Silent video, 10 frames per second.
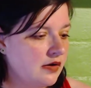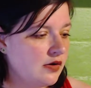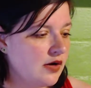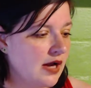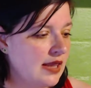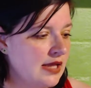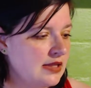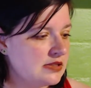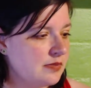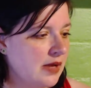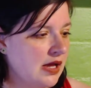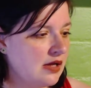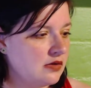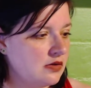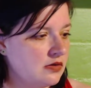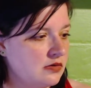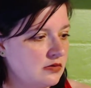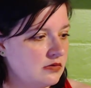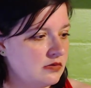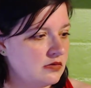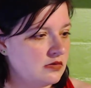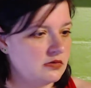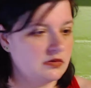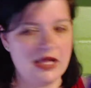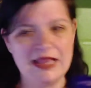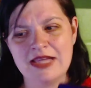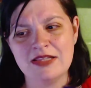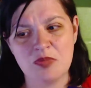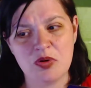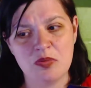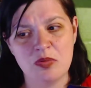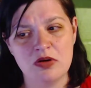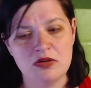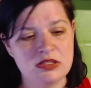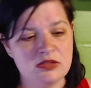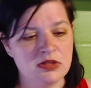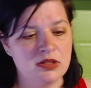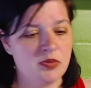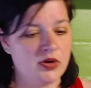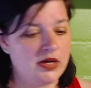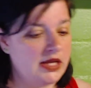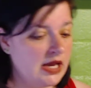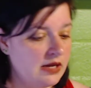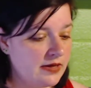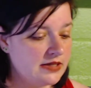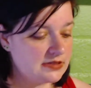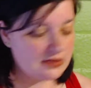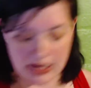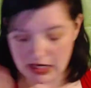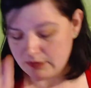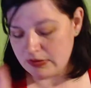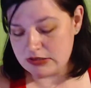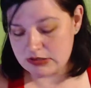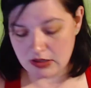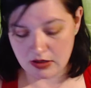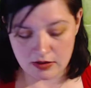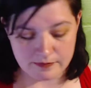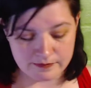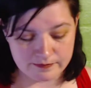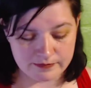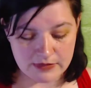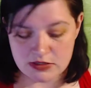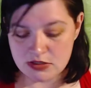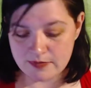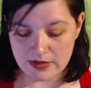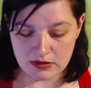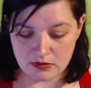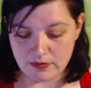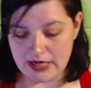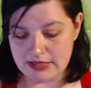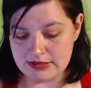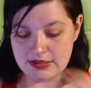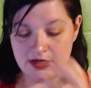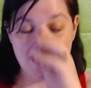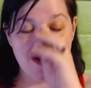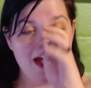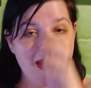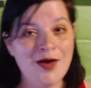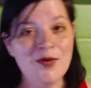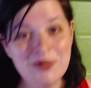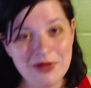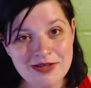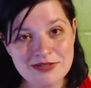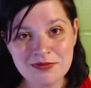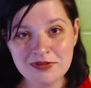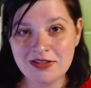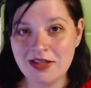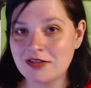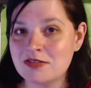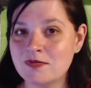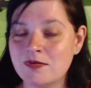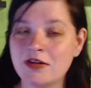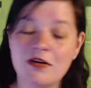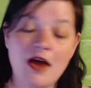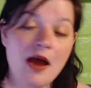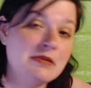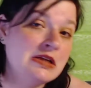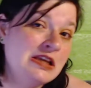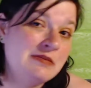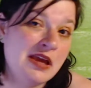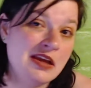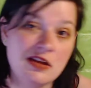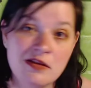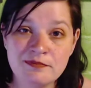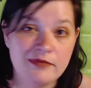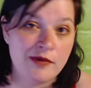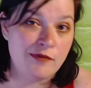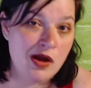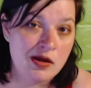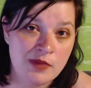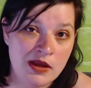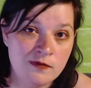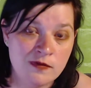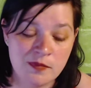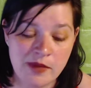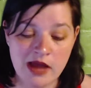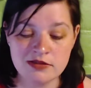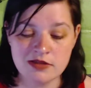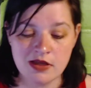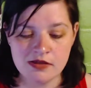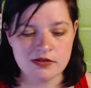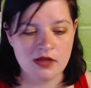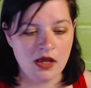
and I like this bottle. I like the purple. It's really pretty. Anyways, that's just my little rant. I hope you guys really like this video. I'm going to keep making them. I've already paid for the boxes.